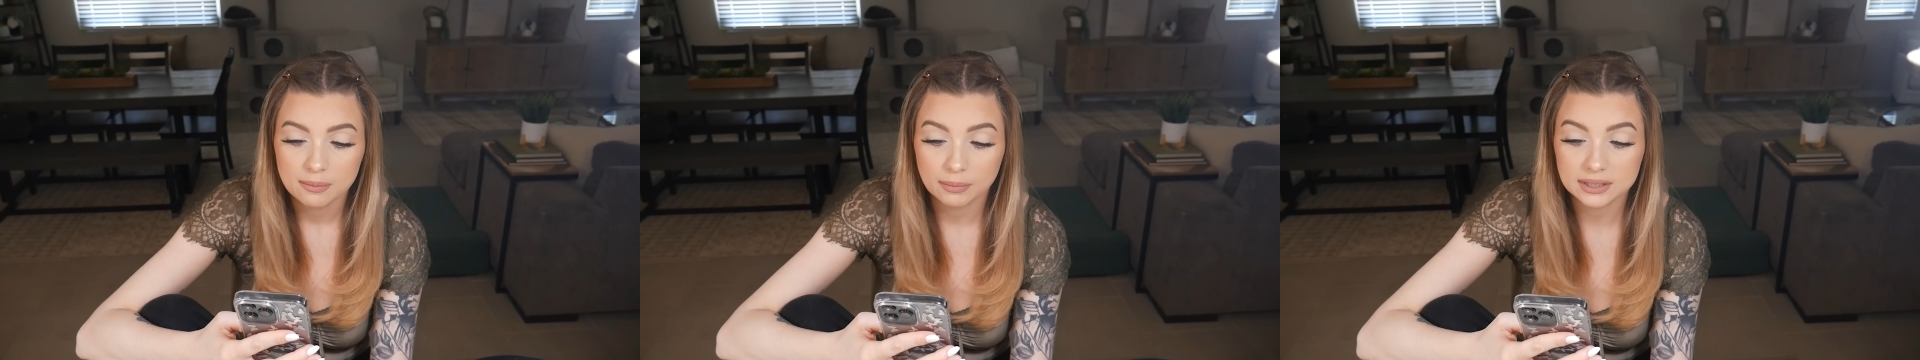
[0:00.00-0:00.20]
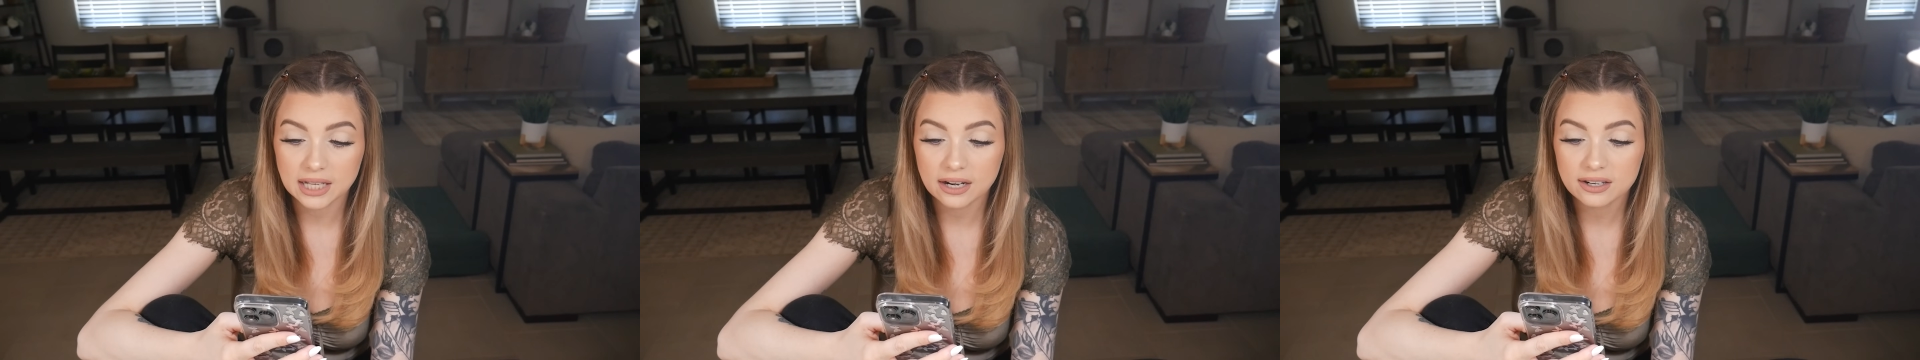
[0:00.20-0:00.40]

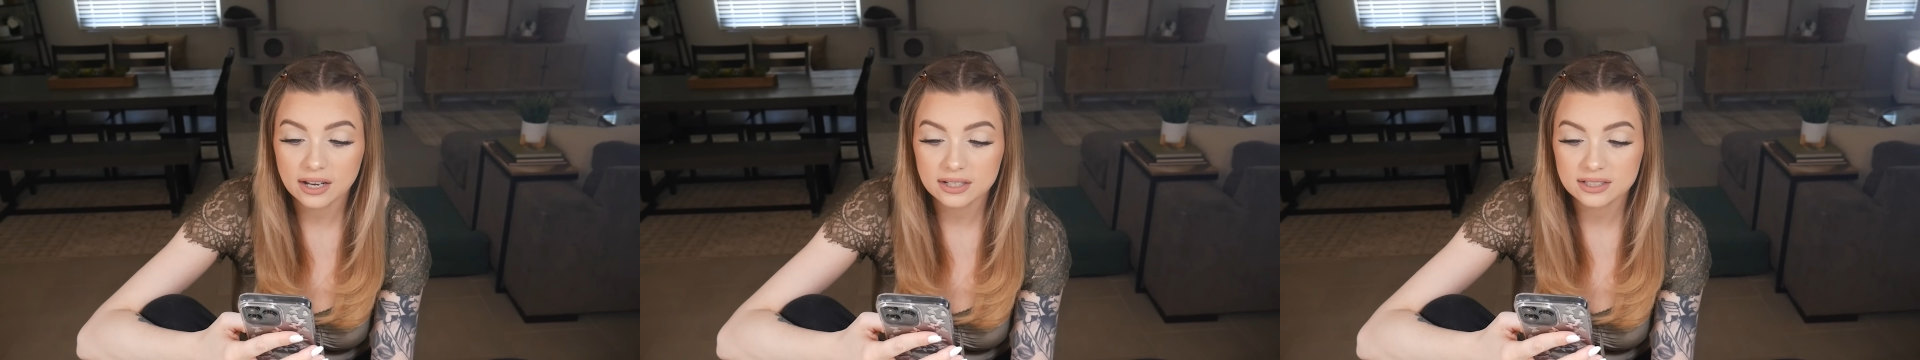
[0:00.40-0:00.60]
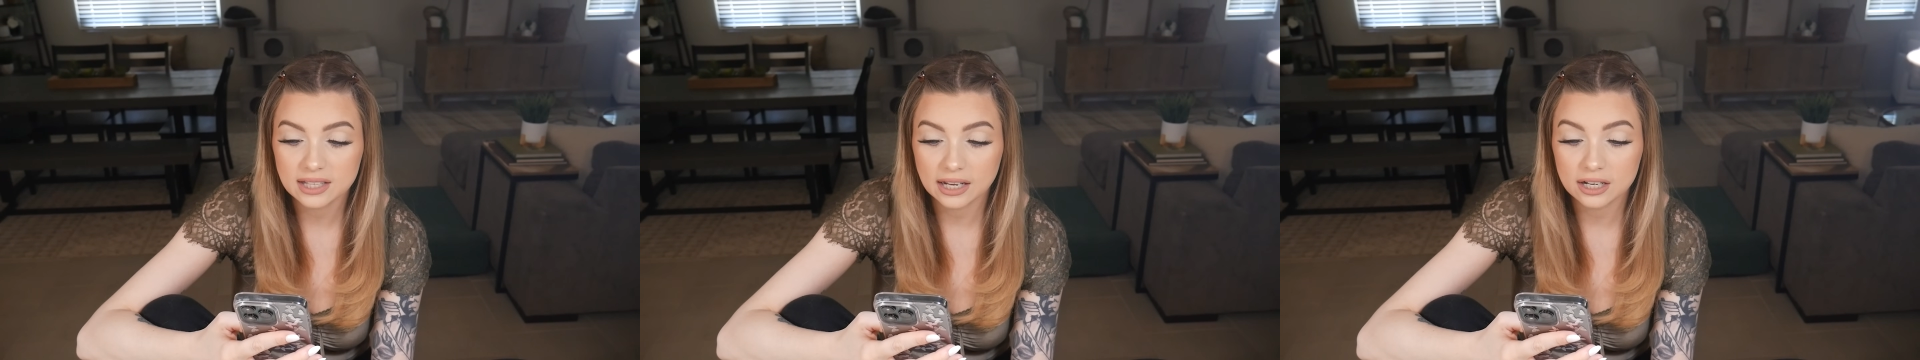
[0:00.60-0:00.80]
My dad and
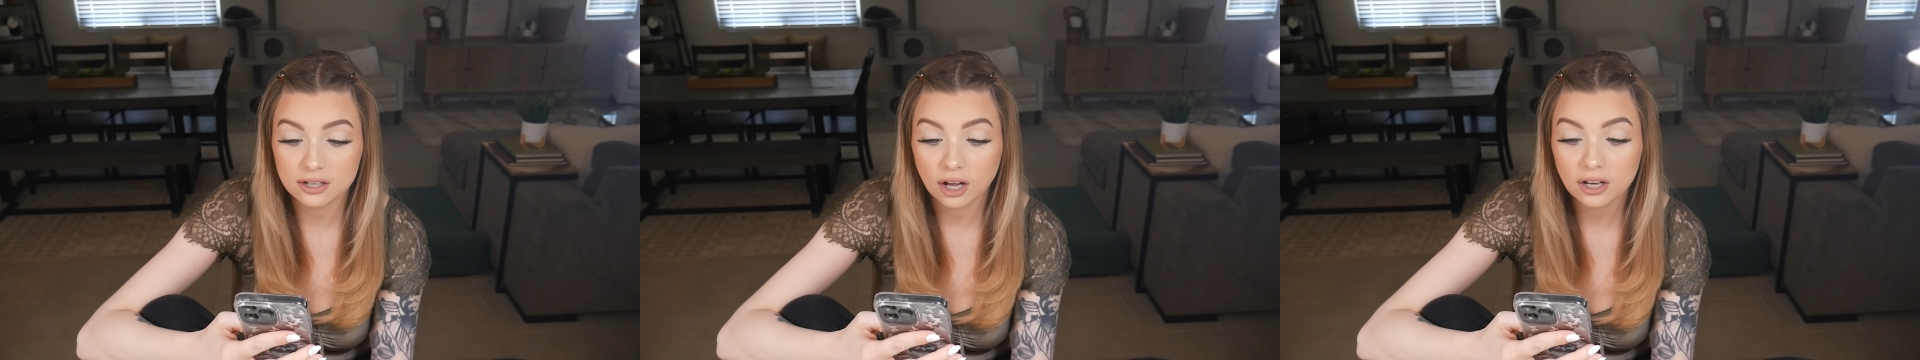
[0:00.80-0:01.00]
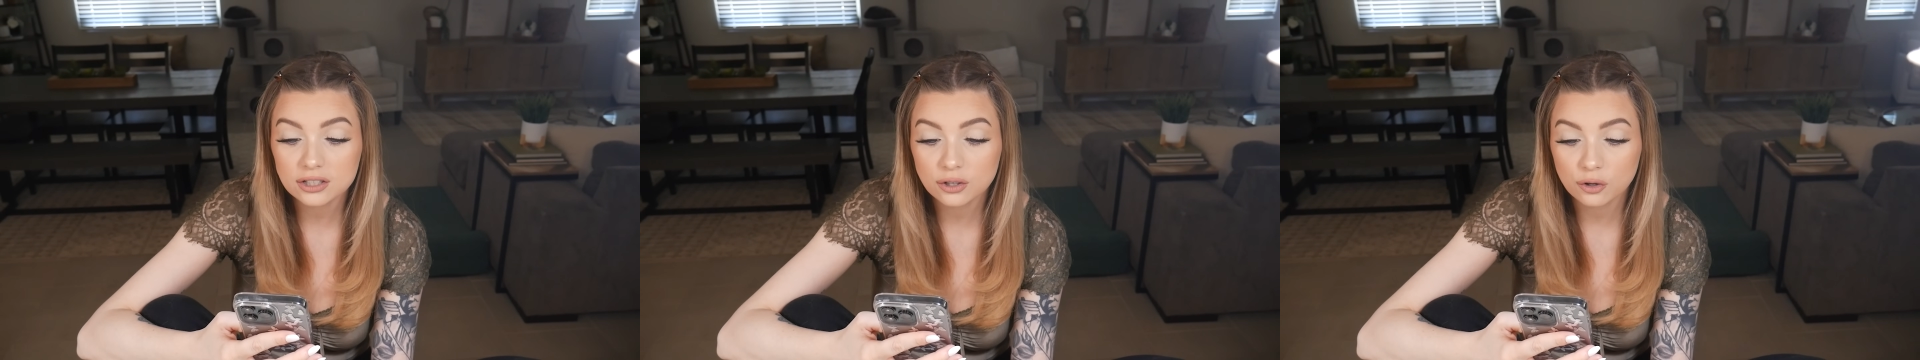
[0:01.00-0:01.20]
I decided
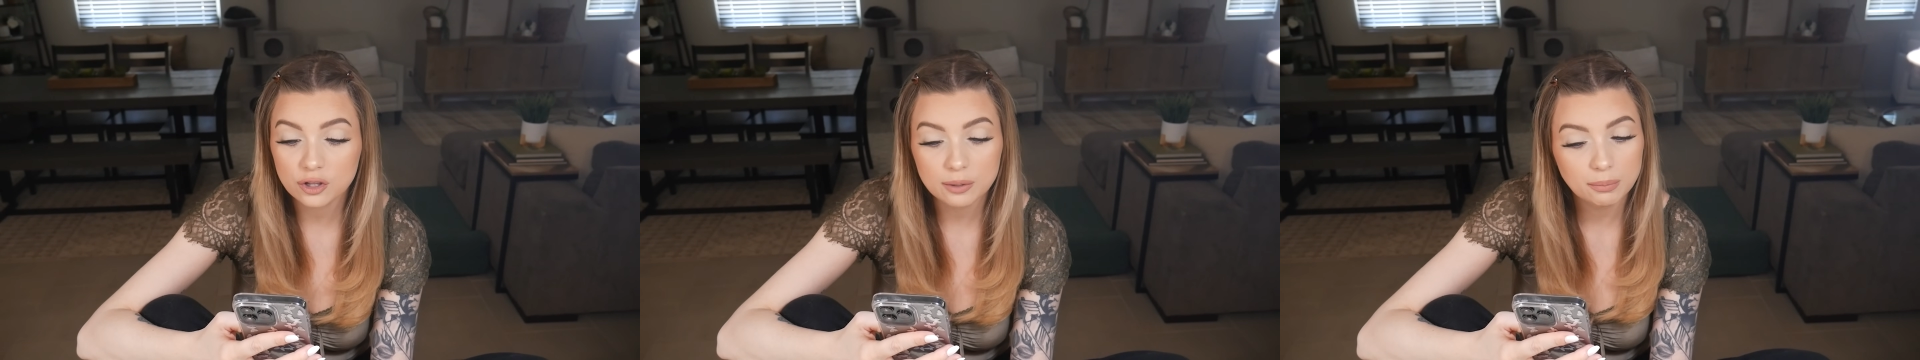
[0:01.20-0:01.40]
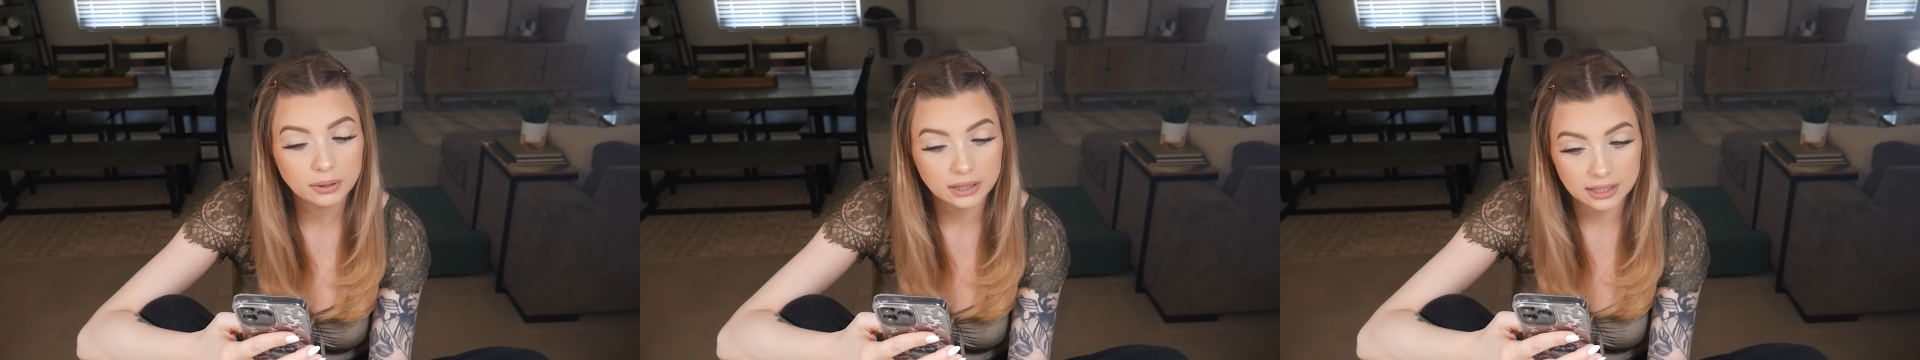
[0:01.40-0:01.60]
not to go
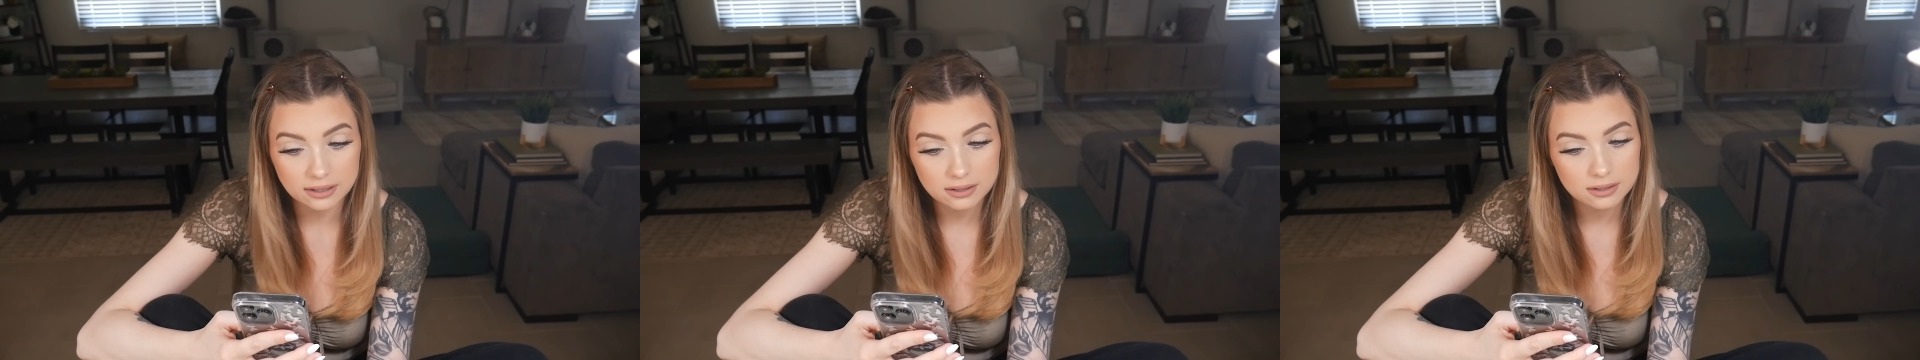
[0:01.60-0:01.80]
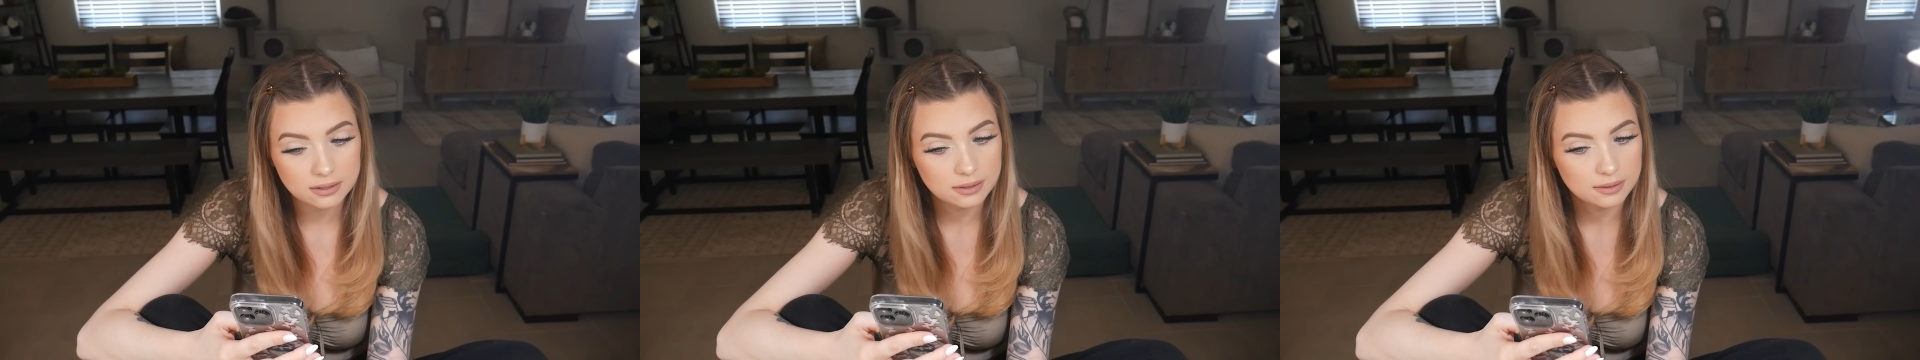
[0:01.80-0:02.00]
to the
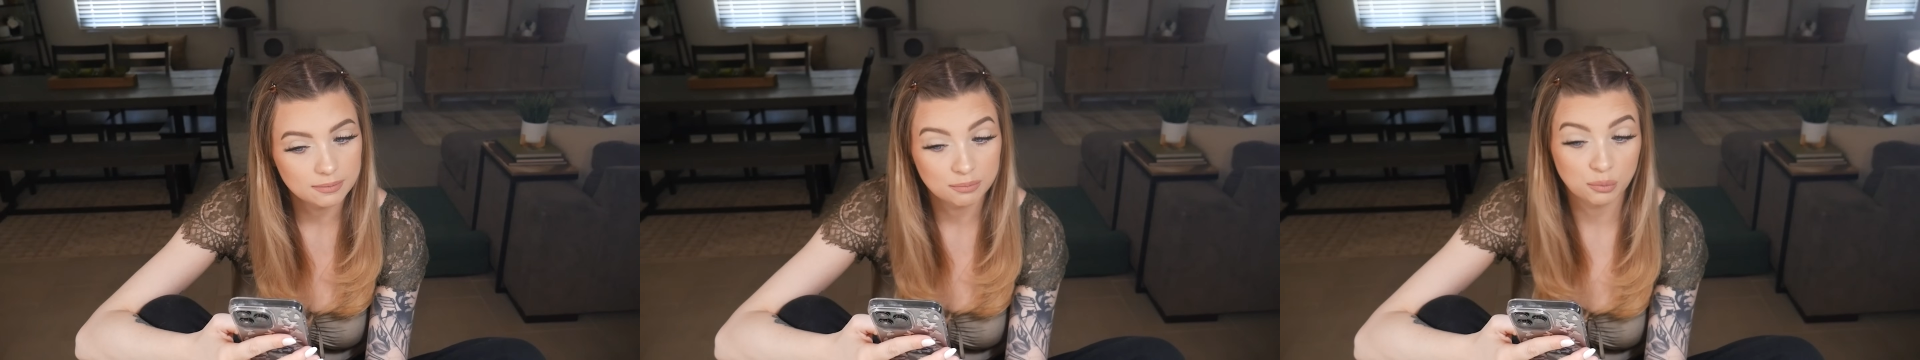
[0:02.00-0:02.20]
police,